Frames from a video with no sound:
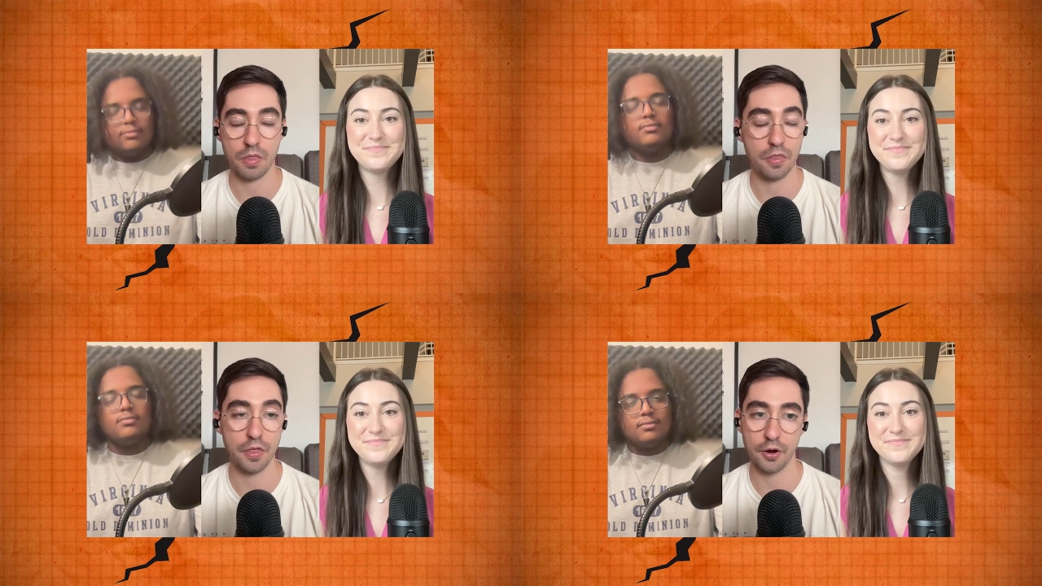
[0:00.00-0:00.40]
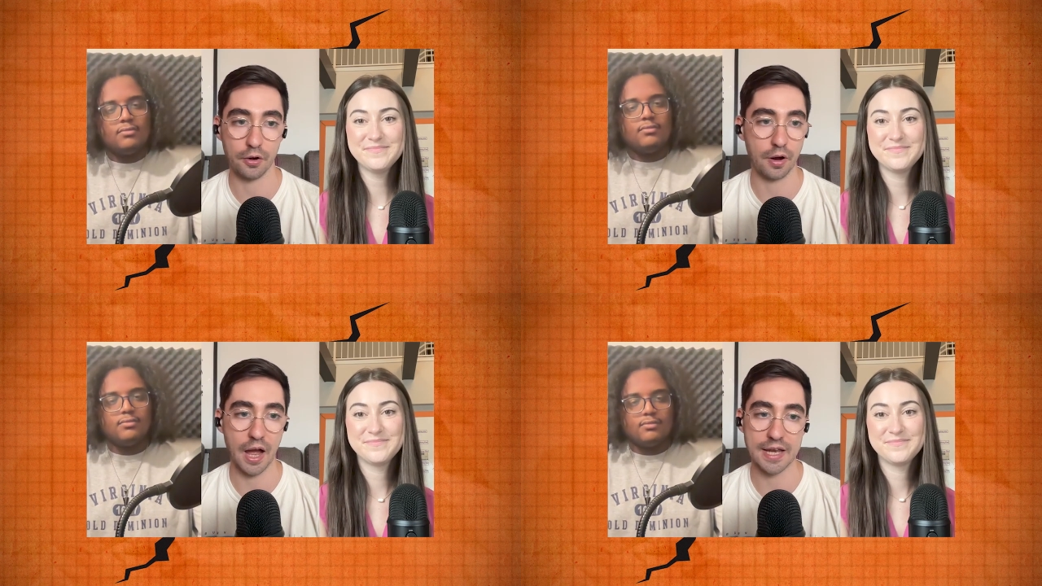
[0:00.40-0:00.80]

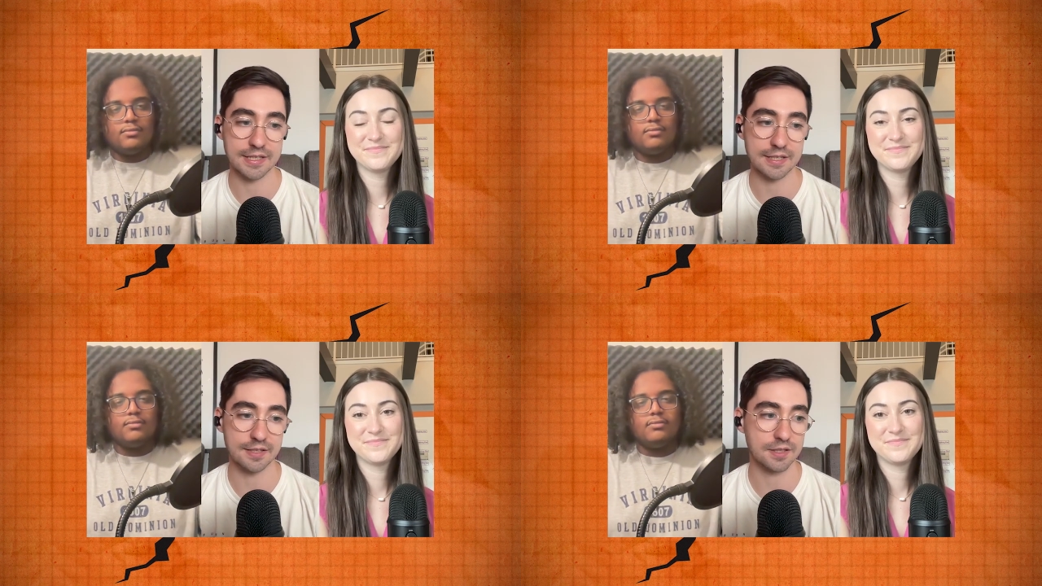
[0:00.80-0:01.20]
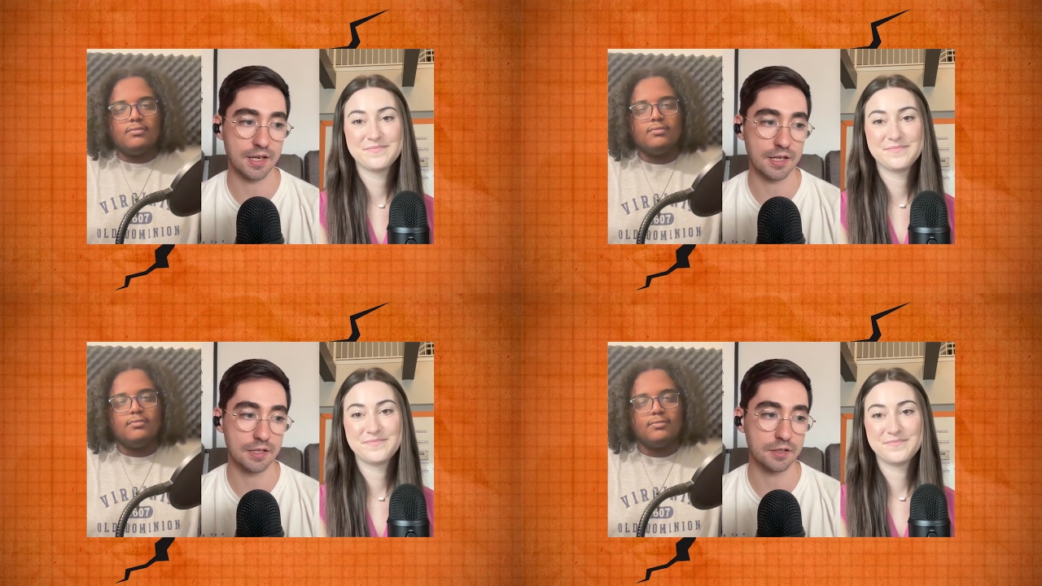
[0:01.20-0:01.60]
Speaker 1: their ideas and
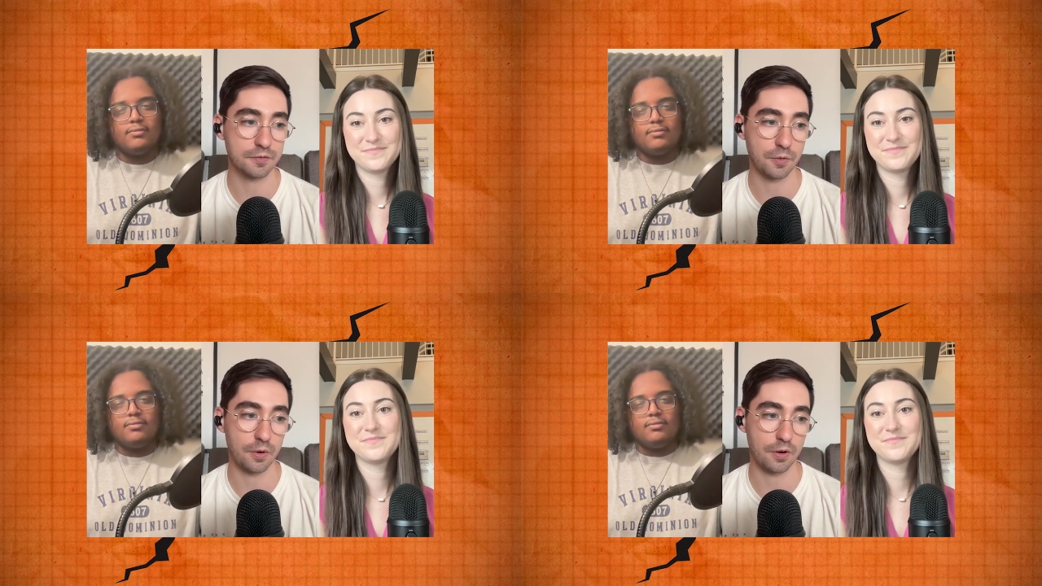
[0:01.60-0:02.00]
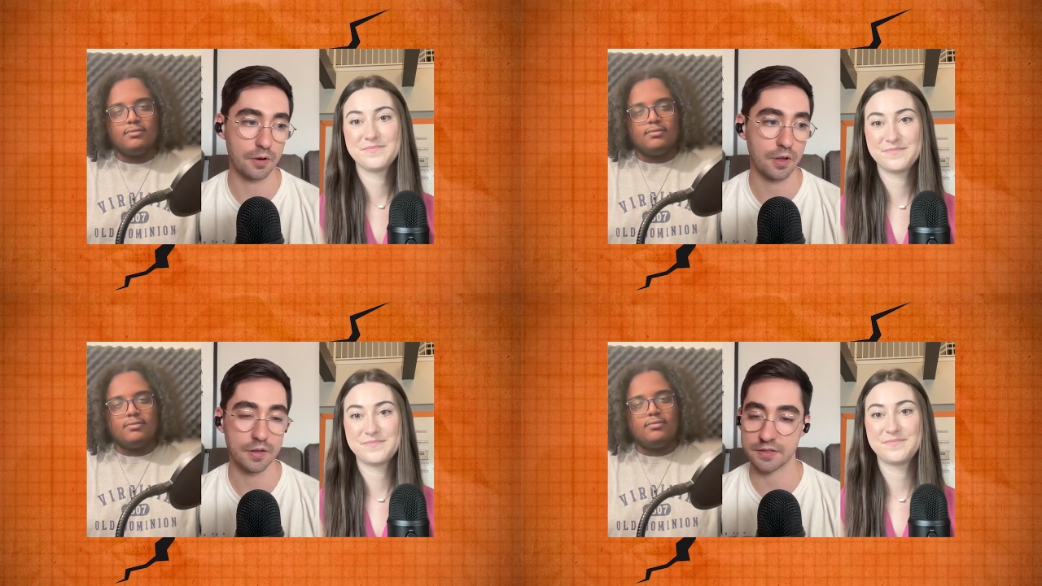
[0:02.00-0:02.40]
needs
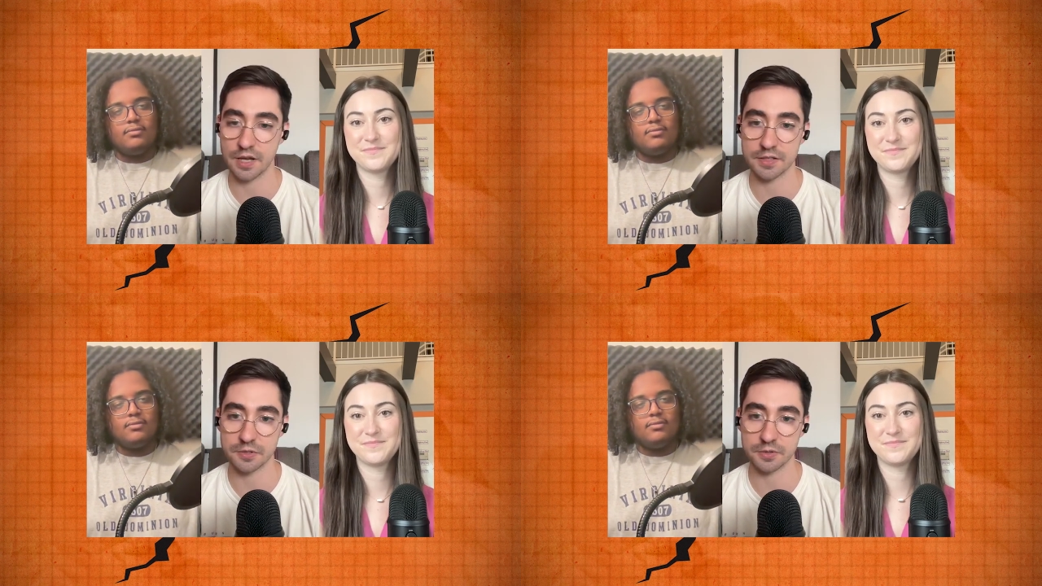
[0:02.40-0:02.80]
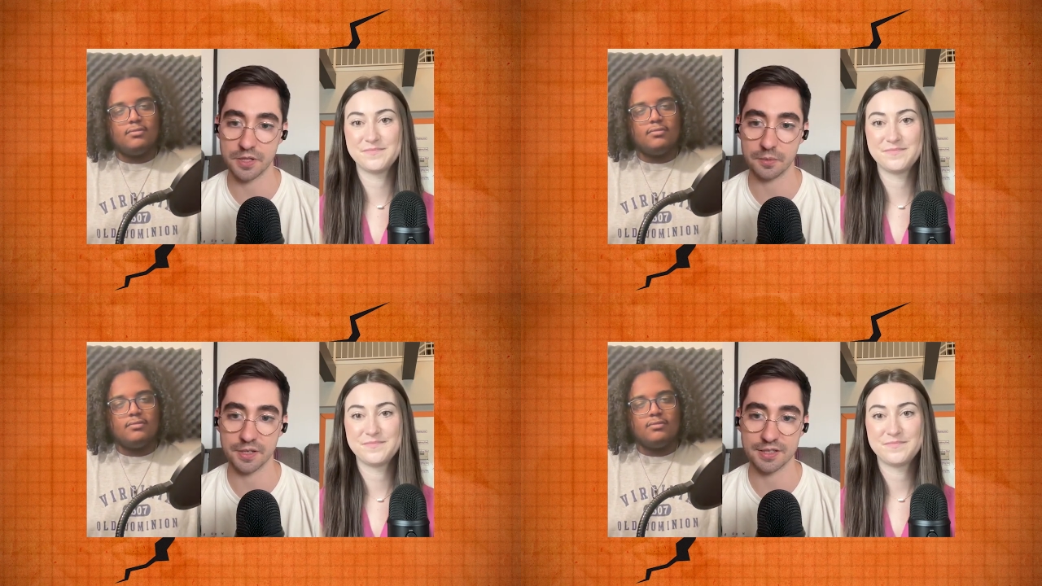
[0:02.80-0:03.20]
for the science stories
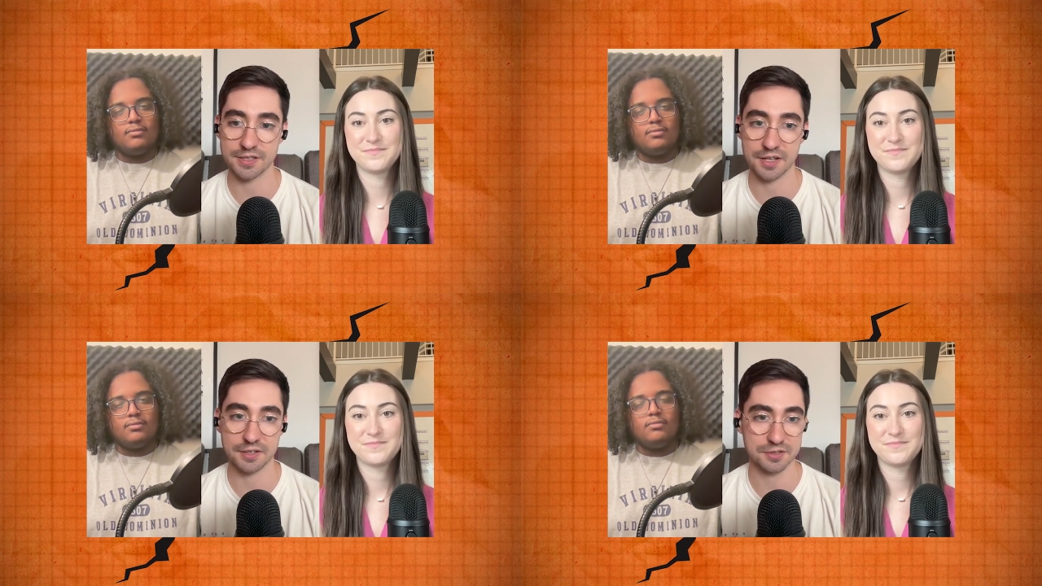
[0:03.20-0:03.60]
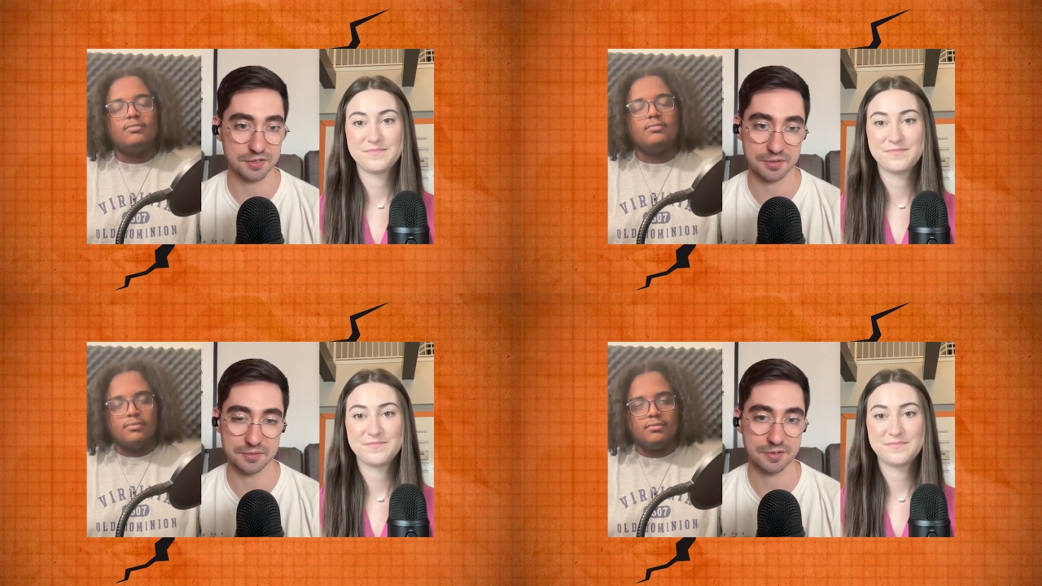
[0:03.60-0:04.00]
that we get to tell.
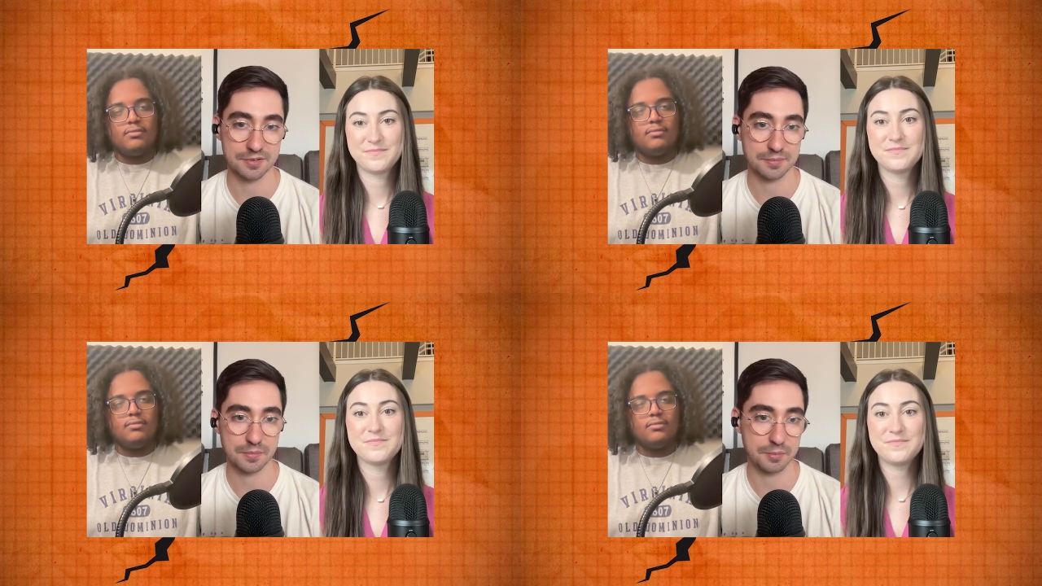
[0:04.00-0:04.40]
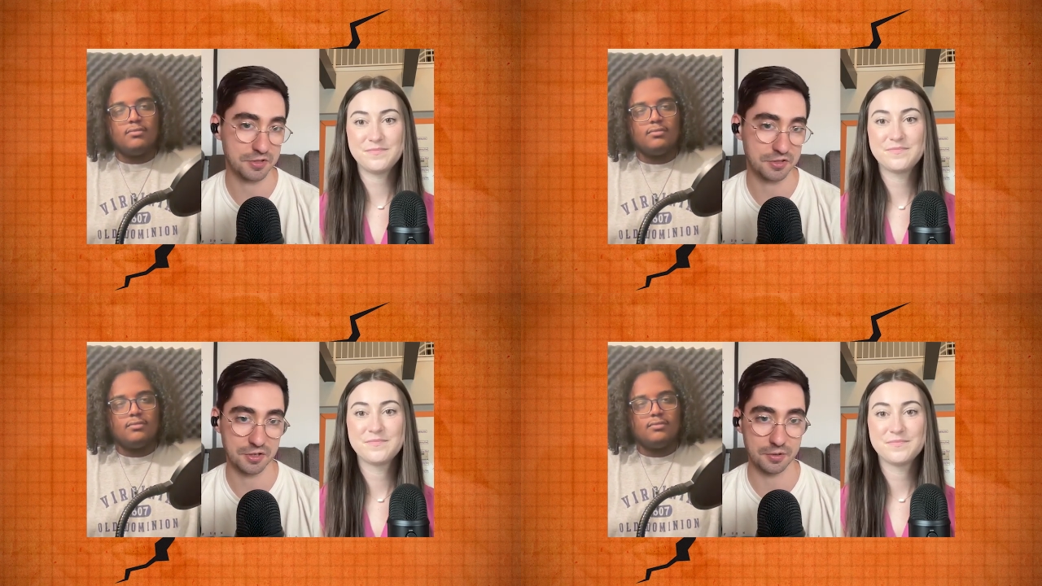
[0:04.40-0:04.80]
So maybe
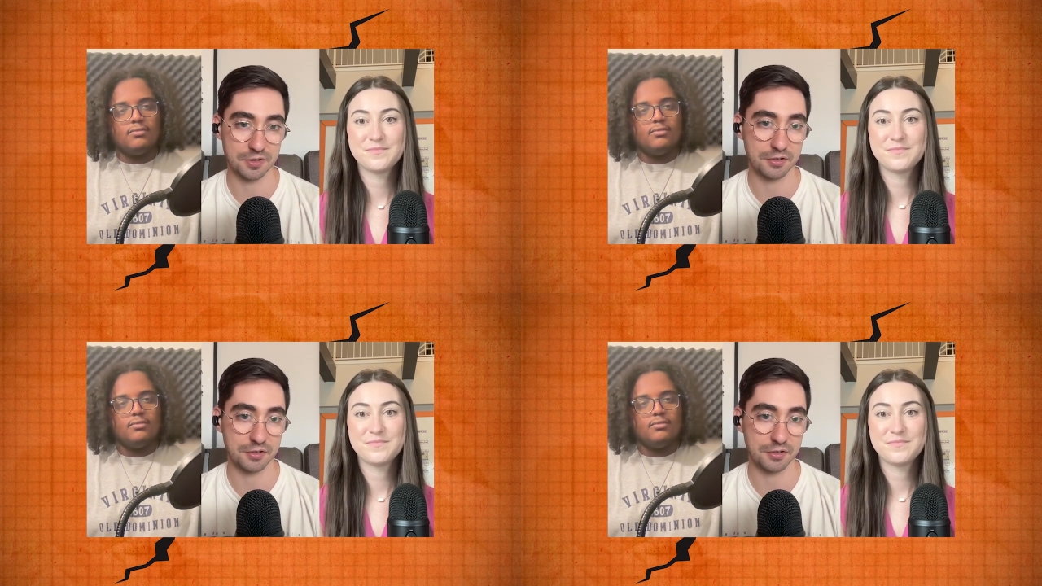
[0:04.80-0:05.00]
she's a good,